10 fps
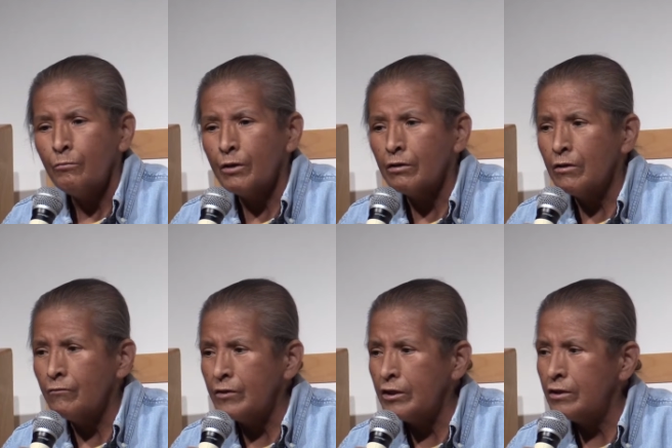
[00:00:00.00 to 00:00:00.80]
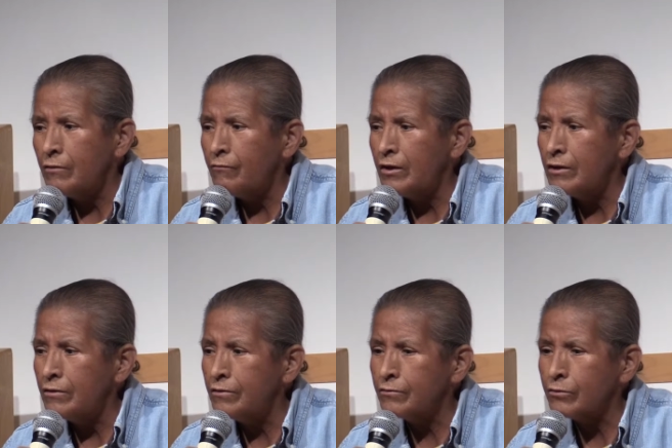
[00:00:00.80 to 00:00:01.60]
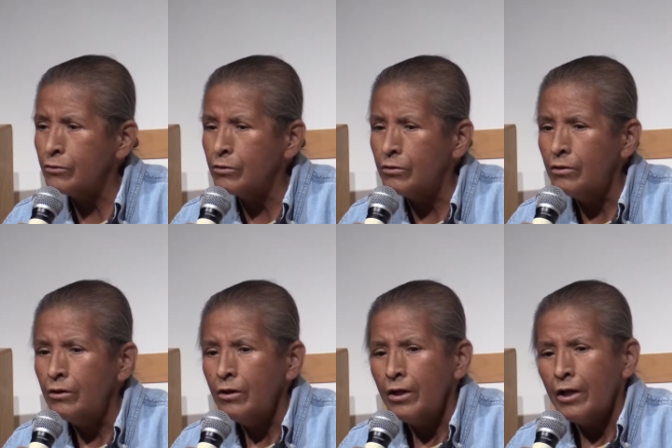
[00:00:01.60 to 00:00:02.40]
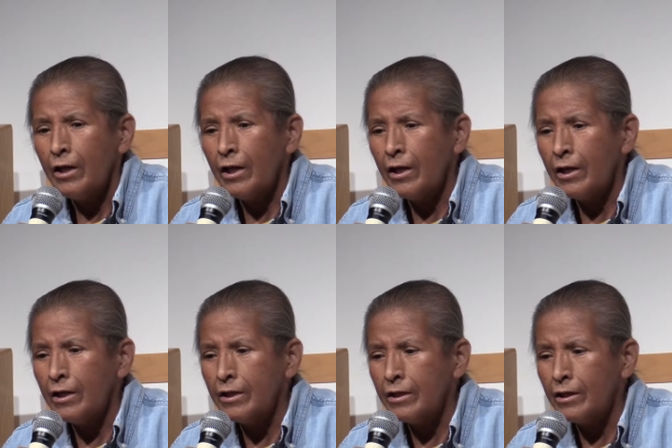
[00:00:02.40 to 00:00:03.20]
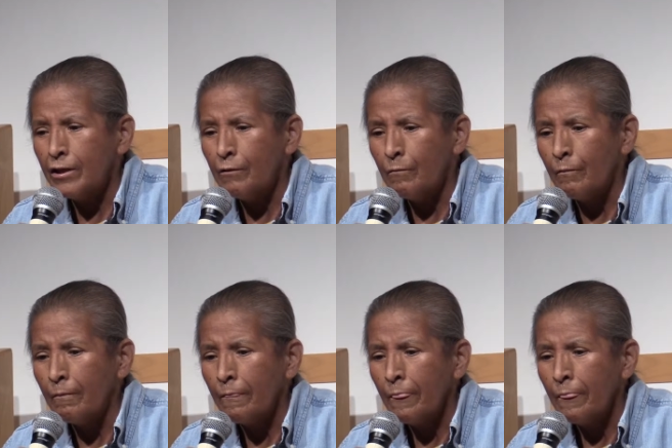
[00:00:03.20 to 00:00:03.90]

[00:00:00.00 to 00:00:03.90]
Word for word: Bureau of Indian Affairs school, and um,